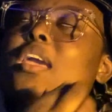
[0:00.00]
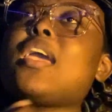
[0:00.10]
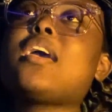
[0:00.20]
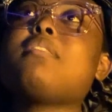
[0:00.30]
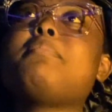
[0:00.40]

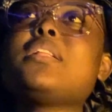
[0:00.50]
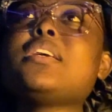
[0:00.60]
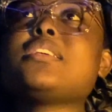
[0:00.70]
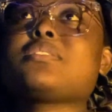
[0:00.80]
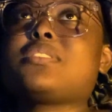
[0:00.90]
And
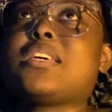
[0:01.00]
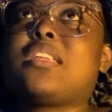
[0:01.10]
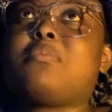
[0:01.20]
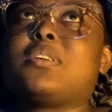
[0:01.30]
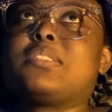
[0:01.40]
Billy does what
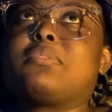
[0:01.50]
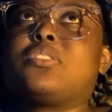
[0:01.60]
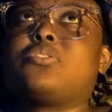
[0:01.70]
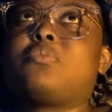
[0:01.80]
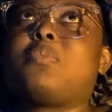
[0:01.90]
Teddy wants him to
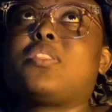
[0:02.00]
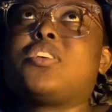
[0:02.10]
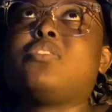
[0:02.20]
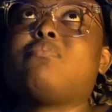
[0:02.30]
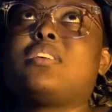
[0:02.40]
do, whether
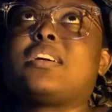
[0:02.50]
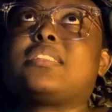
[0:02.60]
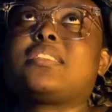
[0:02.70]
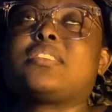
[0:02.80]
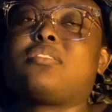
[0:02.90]
he
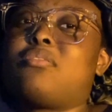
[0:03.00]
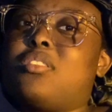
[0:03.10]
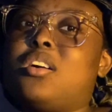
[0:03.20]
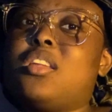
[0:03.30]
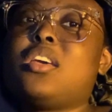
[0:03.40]
realizes it or
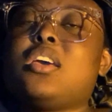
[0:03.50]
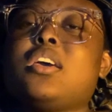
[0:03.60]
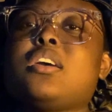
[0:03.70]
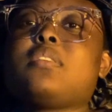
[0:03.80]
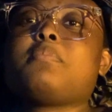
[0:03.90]
not.
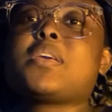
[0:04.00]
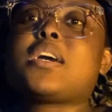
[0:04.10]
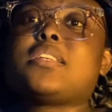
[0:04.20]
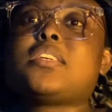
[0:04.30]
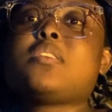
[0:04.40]

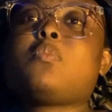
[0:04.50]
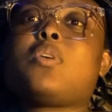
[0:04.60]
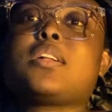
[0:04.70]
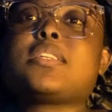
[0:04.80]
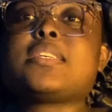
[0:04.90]
Because he
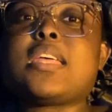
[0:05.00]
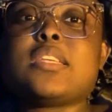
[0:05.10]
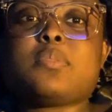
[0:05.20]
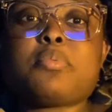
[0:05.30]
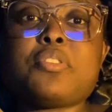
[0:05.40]
wants Teddy's
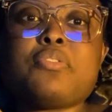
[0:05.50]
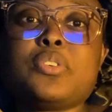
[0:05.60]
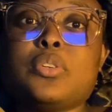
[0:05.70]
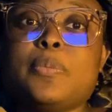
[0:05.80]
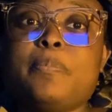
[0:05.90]

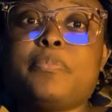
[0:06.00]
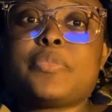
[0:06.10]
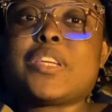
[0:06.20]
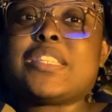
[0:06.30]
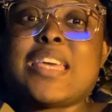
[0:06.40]
approval.
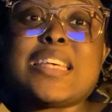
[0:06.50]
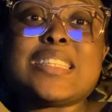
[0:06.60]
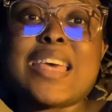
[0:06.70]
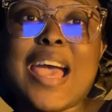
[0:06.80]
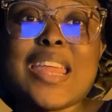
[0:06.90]
Because he has
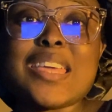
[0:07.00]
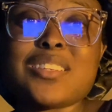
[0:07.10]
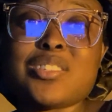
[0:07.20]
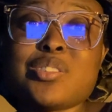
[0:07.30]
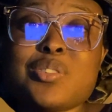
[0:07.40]
daddy
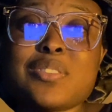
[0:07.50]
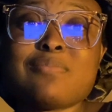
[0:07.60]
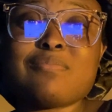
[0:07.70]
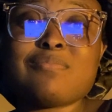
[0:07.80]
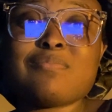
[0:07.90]
issues.
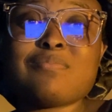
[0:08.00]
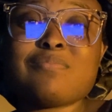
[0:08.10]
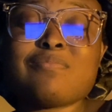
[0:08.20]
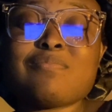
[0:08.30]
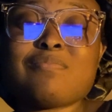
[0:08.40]

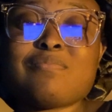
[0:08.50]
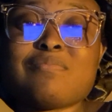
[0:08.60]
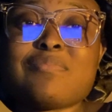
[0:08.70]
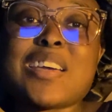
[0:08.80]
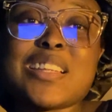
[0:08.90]

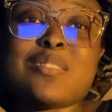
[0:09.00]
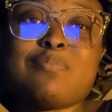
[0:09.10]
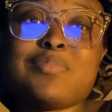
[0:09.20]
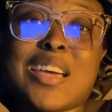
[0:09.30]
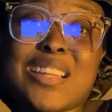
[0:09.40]
That's
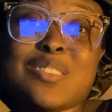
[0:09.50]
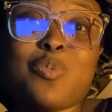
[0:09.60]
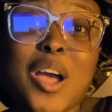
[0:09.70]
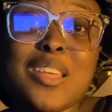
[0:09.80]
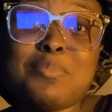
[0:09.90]

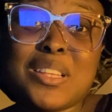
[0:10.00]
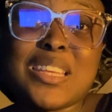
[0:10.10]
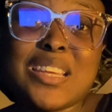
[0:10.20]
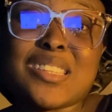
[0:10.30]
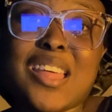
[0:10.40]
why Billy
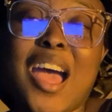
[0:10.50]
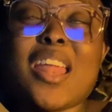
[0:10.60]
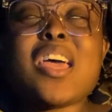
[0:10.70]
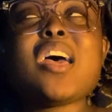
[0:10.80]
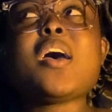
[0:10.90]
does that.
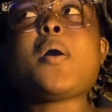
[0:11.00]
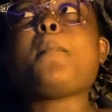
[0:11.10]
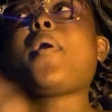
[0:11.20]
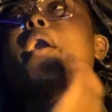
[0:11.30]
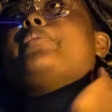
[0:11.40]

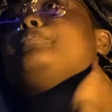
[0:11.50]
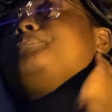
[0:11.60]
But